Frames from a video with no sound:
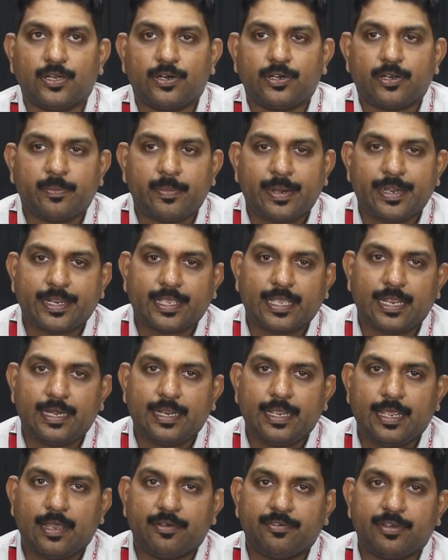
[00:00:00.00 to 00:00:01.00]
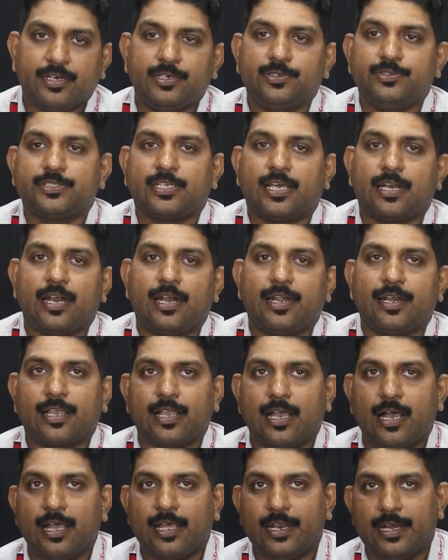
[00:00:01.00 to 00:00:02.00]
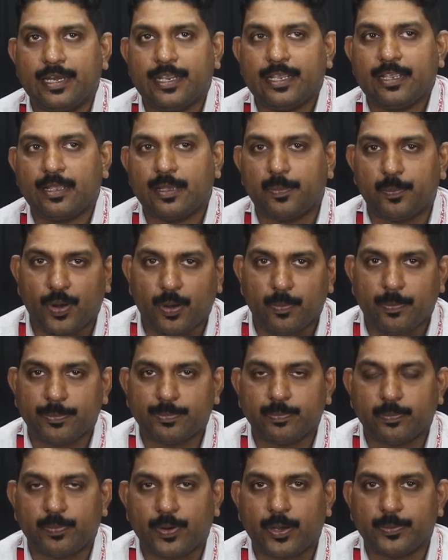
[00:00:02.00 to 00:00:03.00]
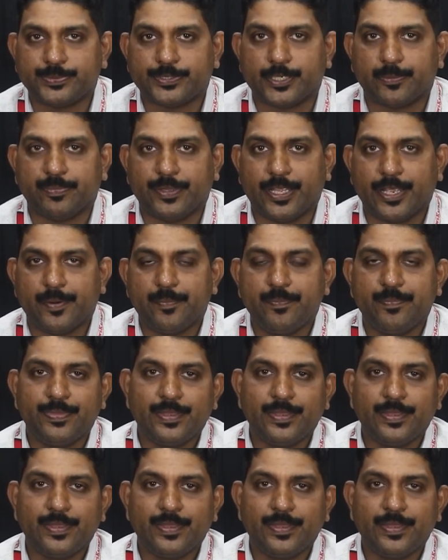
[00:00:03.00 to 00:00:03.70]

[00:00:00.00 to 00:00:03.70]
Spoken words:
Automatically, our News Karnataka link pops up there.